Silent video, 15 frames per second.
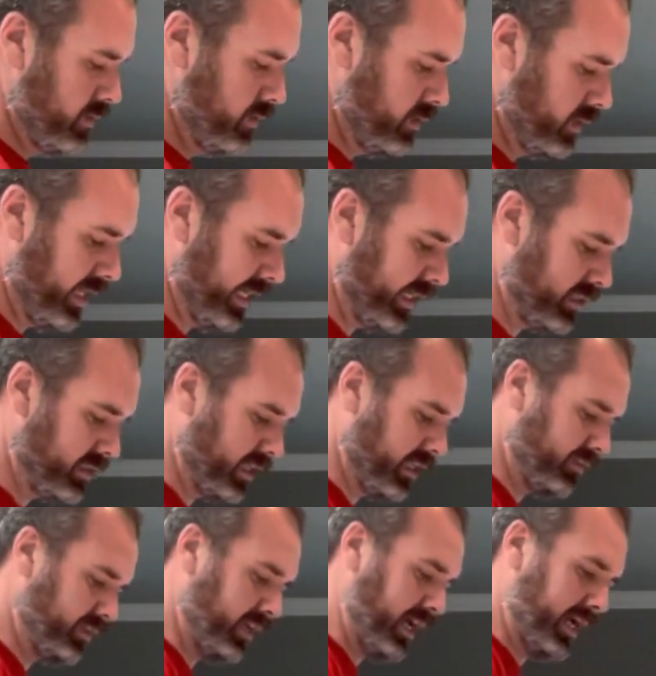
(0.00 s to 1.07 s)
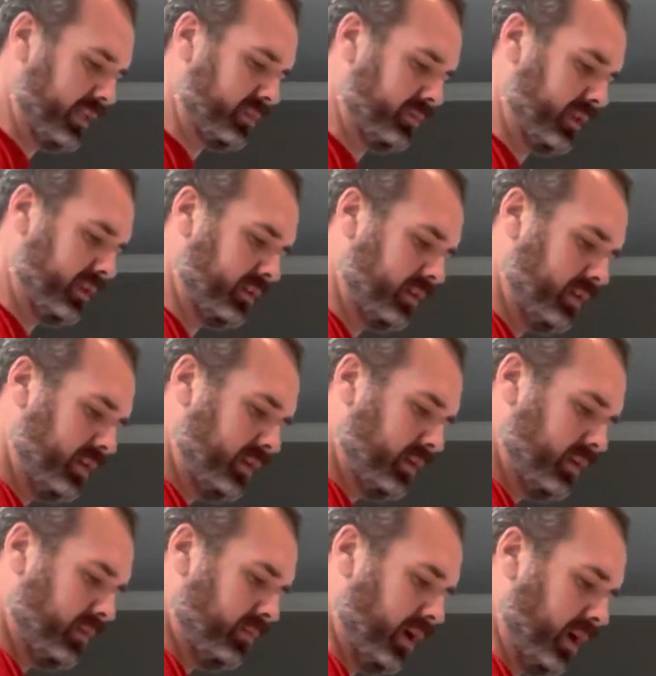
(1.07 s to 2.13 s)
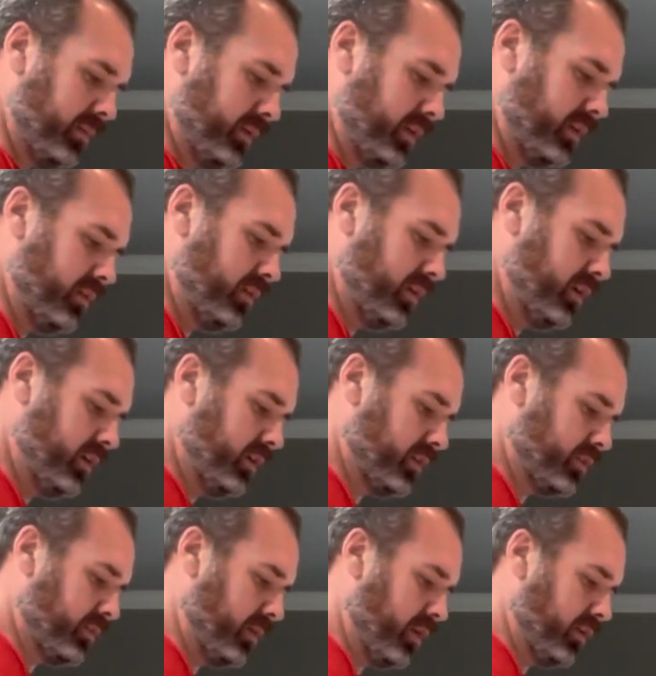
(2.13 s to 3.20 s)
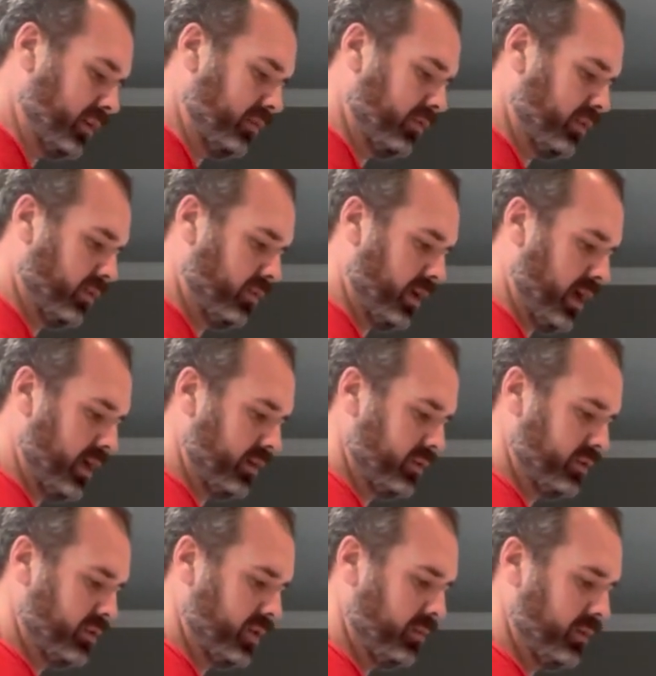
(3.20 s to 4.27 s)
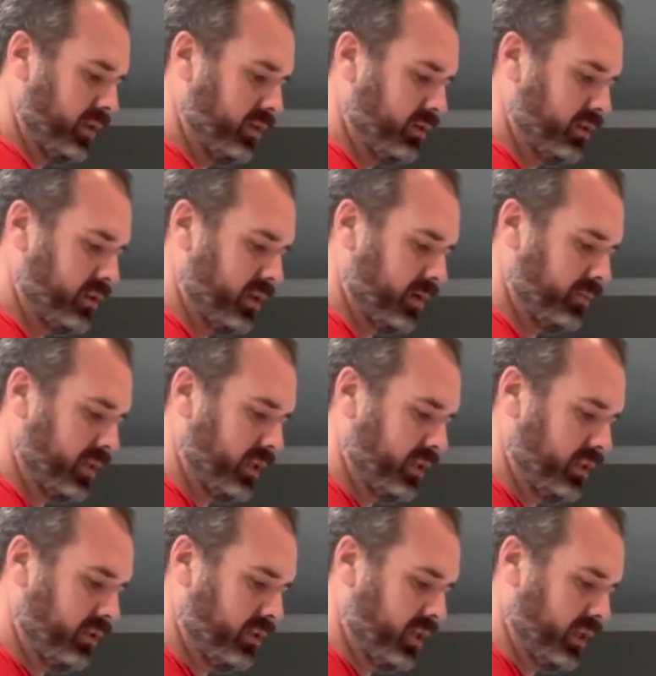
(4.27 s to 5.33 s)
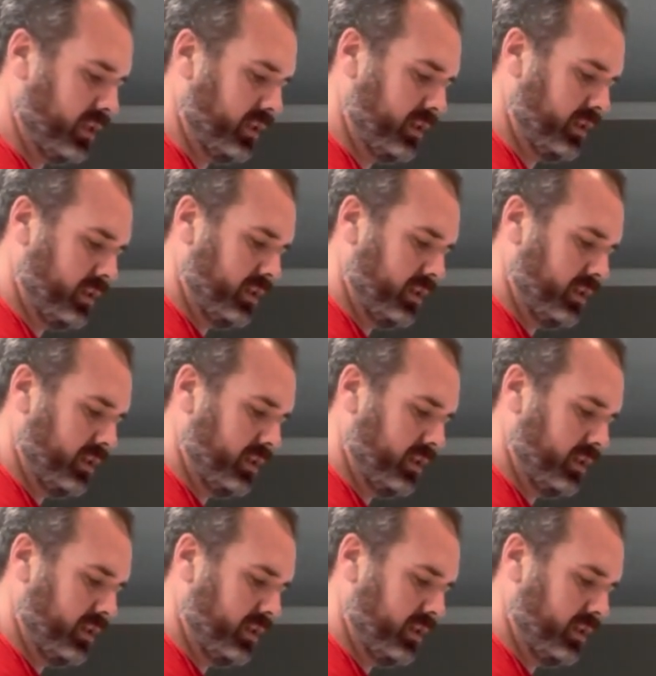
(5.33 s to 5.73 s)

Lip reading: Like I said, if you guys have been barbecuing or smoking for a while and you see me doing something and you think